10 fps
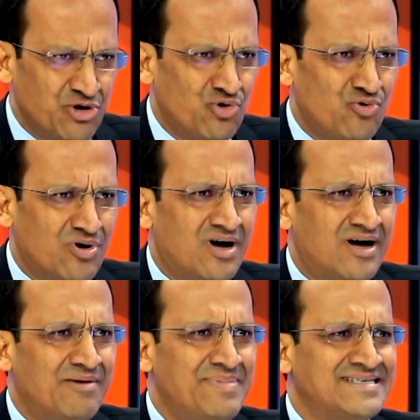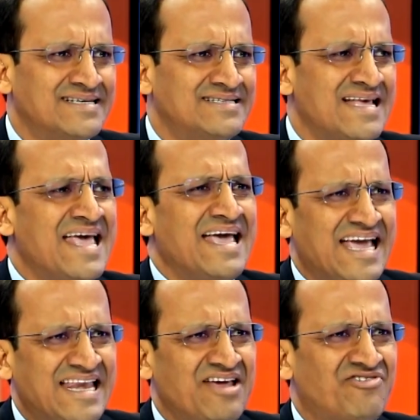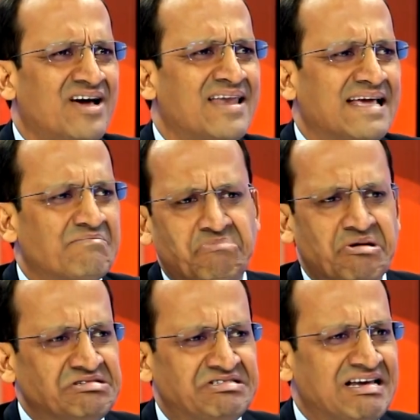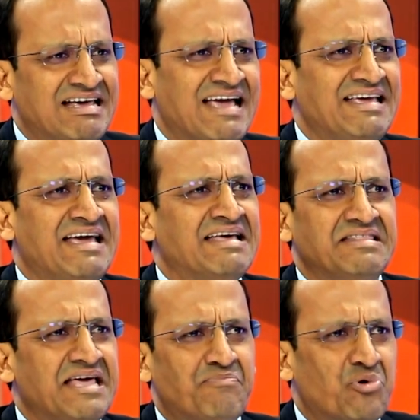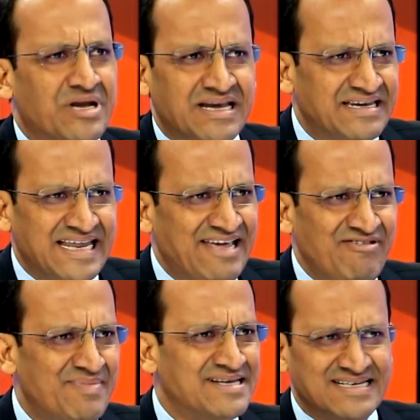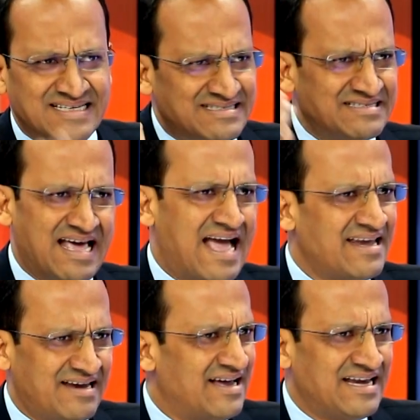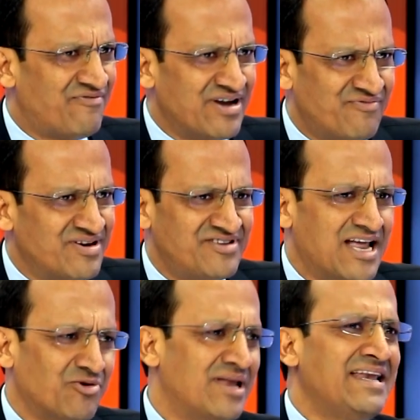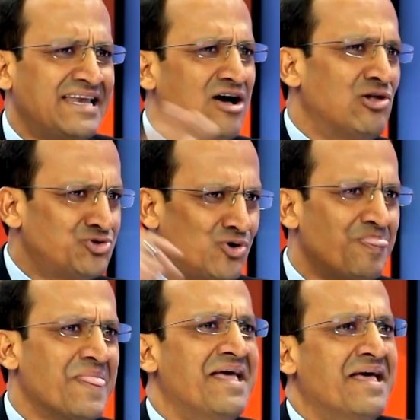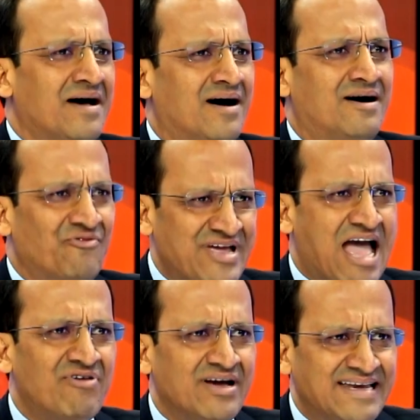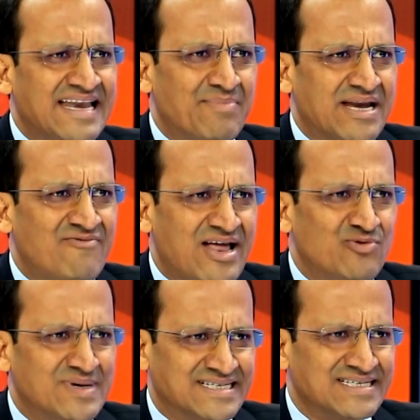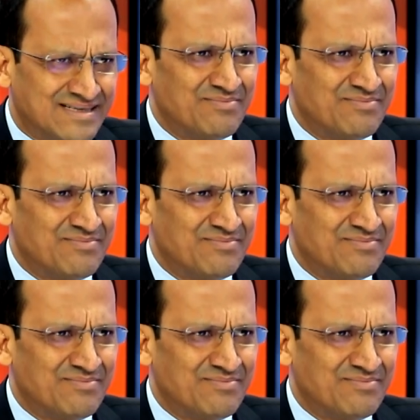II basis. In Asia, like Prudential, AIA, they report in TEV basis and in different scenario. And in India also, we have an Indian embedded value basis,